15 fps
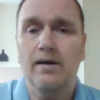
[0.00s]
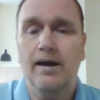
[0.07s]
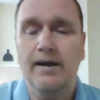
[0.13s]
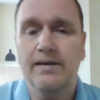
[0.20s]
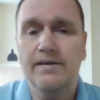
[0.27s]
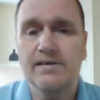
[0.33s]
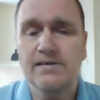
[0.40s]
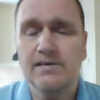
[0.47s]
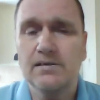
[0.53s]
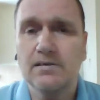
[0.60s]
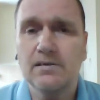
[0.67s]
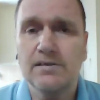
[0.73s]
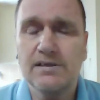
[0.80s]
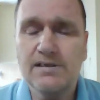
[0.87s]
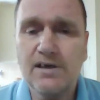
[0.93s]
And
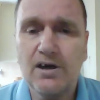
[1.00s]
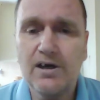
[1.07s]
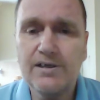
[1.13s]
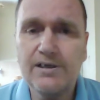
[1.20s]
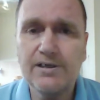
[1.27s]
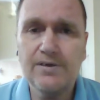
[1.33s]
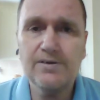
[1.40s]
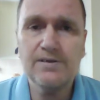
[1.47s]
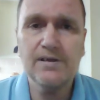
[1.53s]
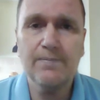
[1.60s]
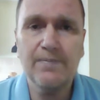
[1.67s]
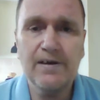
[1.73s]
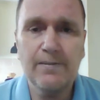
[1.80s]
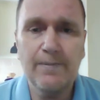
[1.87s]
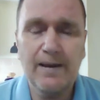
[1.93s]
decide to do
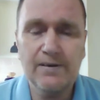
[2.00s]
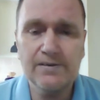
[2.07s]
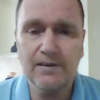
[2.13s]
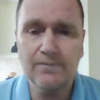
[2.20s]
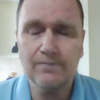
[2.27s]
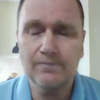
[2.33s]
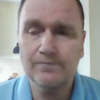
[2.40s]
something about it.